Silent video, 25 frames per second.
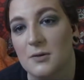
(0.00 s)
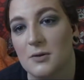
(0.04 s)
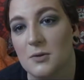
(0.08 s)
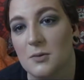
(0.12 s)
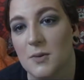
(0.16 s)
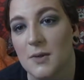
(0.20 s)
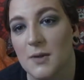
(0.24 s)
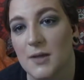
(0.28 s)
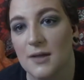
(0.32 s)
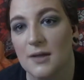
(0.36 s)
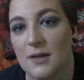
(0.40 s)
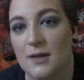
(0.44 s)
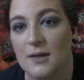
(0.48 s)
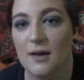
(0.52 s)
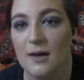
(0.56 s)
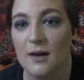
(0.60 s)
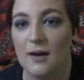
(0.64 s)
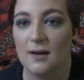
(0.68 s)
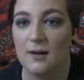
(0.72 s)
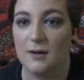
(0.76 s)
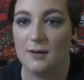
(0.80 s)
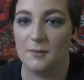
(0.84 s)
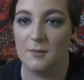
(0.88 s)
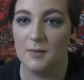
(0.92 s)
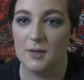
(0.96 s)
to be
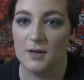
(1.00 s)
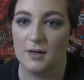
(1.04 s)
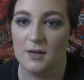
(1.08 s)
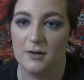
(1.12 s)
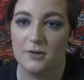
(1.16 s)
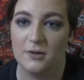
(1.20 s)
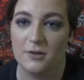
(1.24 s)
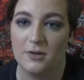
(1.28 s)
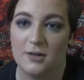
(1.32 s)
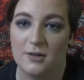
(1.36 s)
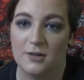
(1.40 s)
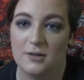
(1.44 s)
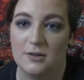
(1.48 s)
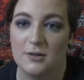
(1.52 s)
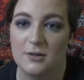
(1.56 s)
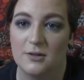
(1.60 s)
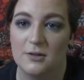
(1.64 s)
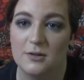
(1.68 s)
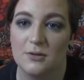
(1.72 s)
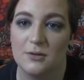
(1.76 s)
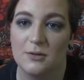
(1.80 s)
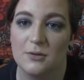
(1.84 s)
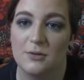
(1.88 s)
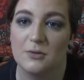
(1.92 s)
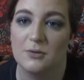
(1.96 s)
an
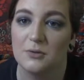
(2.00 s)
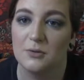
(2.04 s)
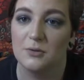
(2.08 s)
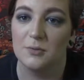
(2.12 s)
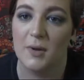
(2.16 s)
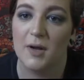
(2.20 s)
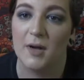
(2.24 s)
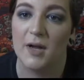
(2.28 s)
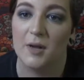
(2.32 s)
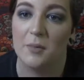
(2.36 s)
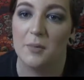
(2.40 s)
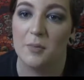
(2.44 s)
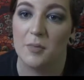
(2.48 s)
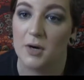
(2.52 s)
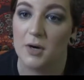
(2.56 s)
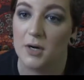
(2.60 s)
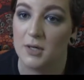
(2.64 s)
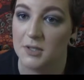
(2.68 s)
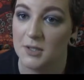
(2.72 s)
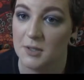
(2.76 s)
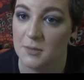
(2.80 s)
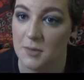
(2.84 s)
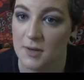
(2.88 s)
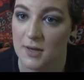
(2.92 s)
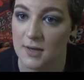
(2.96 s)
introduction to my
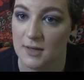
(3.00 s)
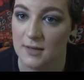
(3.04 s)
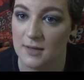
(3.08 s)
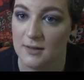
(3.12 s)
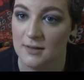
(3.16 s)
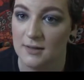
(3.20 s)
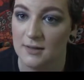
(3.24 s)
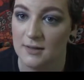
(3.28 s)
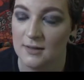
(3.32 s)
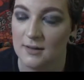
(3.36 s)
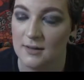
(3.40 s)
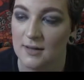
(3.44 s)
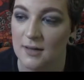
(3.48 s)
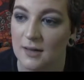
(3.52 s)
Project Pan.